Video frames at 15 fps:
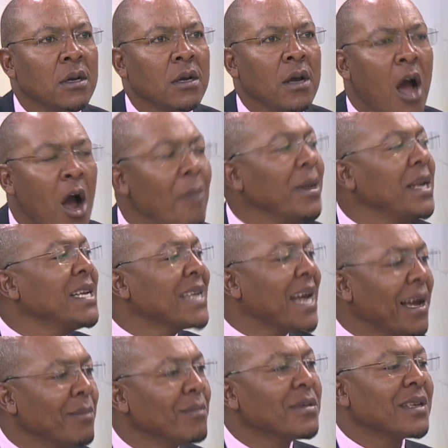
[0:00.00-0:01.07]
How many
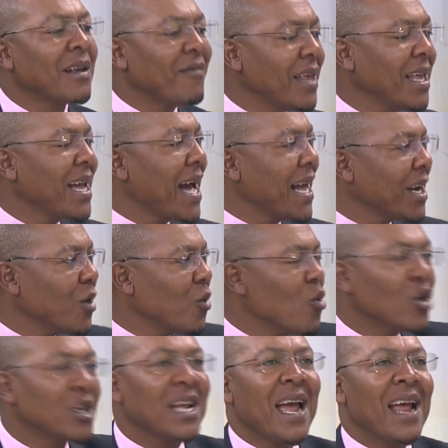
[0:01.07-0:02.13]
times have they carried
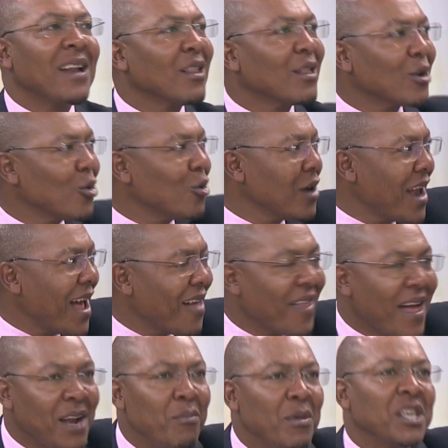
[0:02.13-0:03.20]
water and thrown other
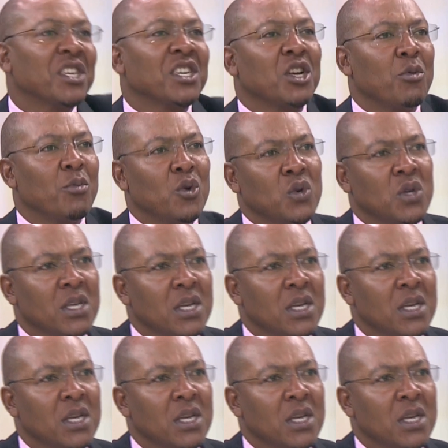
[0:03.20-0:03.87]
unmentionables?